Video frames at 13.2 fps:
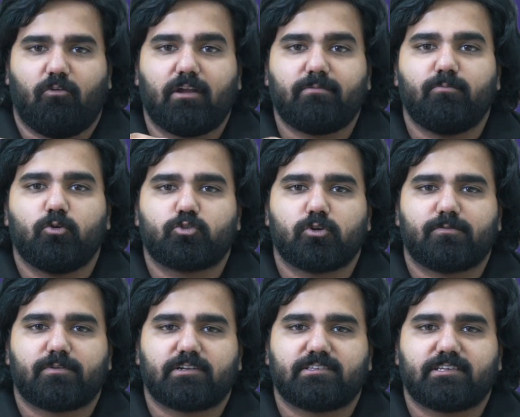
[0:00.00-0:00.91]
One
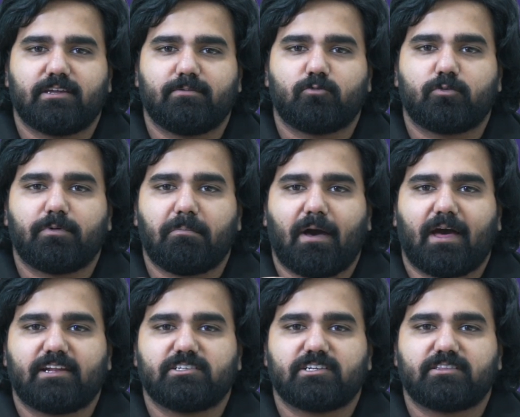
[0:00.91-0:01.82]
mutual fund scheme could be
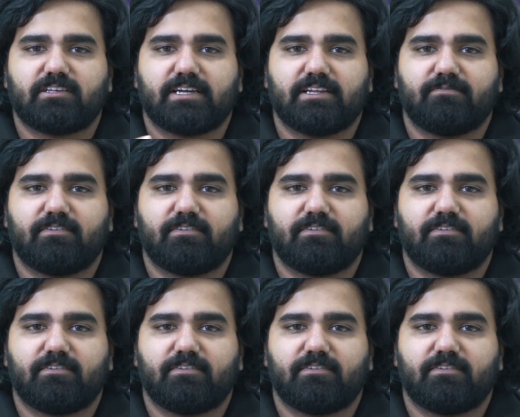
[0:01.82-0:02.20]
managing the